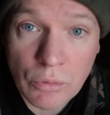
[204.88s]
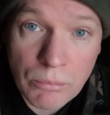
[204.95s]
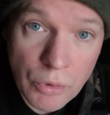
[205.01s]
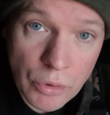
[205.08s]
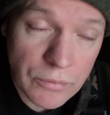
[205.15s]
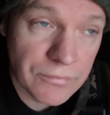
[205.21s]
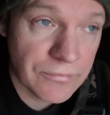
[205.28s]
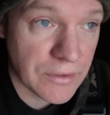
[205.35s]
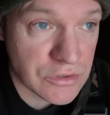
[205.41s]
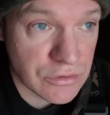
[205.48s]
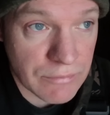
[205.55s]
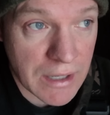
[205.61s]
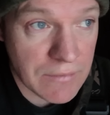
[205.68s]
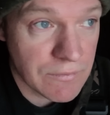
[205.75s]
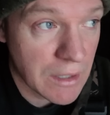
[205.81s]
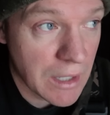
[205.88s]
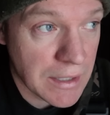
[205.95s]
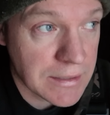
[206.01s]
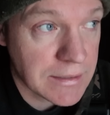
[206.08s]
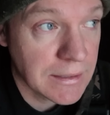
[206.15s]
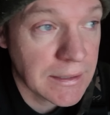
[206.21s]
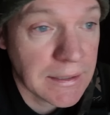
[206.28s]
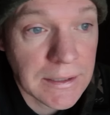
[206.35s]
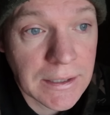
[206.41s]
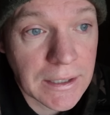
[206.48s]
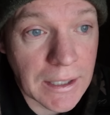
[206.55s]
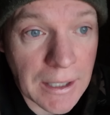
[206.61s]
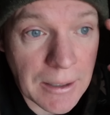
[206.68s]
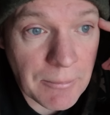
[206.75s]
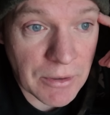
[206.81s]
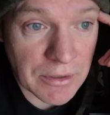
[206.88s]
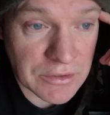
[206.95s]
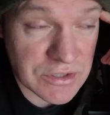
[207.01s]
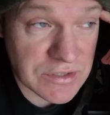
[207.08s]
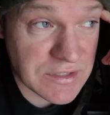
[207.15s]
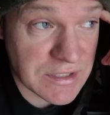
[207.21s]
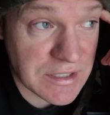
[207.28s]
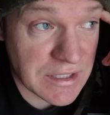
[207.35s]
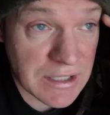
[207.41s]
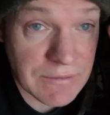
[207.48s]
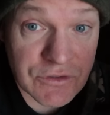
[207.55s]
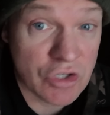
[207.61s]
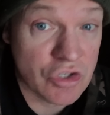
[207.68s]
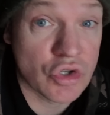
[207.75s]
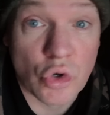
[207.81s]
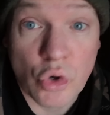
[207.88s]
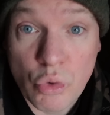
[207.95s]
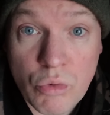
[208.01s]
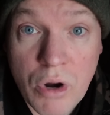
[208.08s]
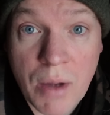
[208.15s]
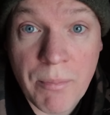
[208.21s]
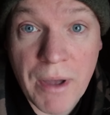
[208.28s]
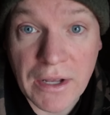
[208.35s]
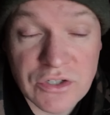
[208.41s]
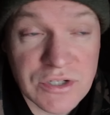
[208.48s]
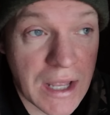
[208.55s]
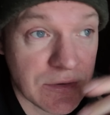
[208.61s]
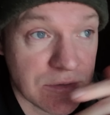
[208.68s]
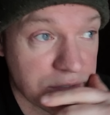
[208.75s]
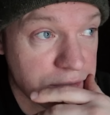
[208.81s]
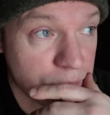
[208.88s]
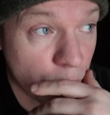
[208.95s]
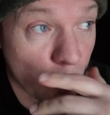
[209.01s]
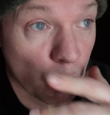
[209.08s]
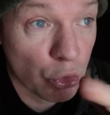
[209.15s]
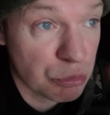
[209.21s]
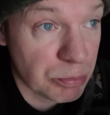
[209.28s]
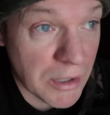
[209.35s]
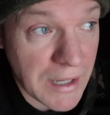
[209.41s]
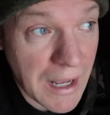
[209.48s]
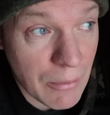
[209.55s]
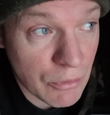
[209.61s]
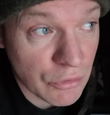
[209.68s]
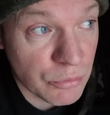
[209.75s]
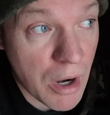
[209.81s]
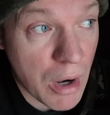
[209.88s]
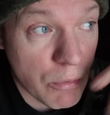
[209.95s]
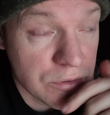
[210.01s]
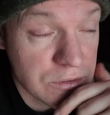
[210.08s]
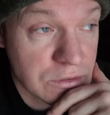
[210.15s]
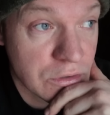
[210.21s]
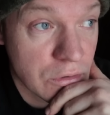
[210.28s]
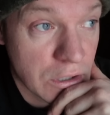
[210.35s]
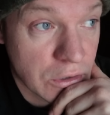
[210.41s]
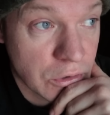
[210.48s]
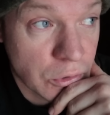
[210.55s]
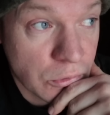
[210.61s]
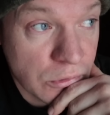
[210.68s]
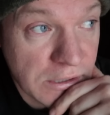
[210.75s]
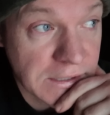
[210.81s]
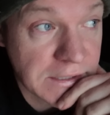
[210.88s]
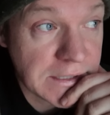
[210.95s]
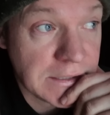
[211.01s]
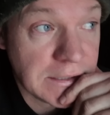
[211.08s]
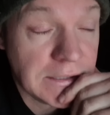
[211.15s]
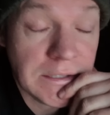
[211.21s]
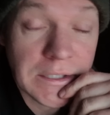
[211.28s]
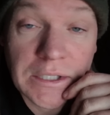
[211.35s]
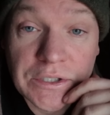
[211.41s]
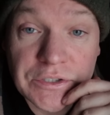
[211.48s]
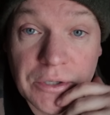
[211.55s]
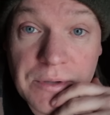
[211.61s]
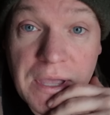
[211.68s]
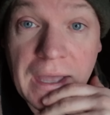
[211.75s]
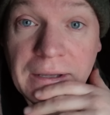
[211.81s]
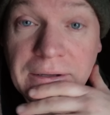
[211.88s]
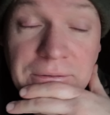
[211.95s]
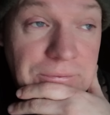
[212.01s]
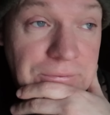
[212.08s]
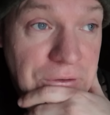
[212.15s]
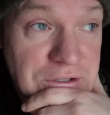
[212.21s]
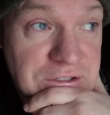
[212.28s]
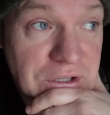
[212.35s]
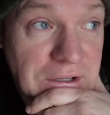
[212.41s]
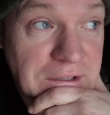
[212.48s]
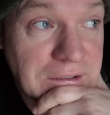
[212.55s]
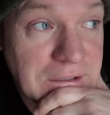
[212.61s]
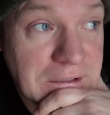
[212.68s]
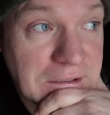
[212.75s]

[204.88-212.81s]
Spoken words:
will move fish around the lake, and I just think it gives us all a better chance. We're all spread out as well, which is quite cool. So yeah, first night,